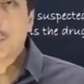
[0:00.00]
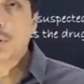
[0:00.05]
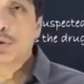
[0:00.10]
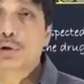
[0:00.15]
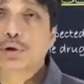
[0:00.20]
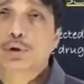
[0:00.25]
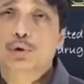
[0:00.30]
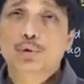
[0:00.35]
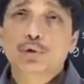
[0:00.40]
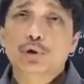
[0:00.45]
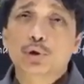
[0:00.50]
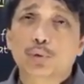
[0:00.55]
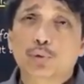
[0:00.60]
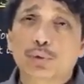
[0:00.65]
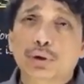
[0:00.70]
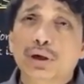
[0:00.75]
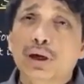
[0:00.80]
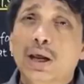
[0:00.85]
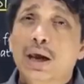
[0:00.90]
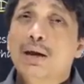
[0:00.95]
what will you do? You
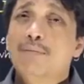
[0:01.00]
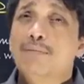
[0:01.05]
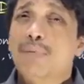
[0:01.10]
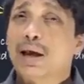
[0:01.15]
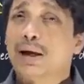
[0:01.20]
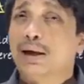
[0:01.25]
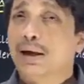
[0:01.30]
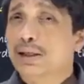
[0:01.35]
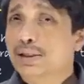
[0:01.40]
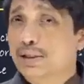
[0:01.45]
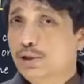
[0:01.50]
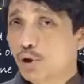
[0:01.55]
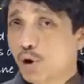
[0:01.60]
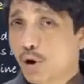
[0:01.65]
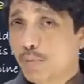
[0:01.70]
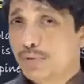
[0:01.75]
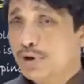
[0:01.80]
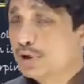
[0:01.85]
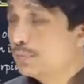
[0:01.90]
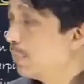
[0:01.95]
will paralyze the
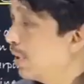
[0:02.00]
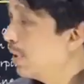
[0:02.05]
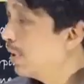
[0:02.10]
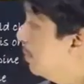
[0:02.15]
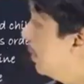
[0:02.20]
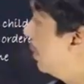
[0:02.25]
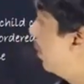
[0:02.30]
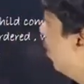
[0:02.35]
accommodative. But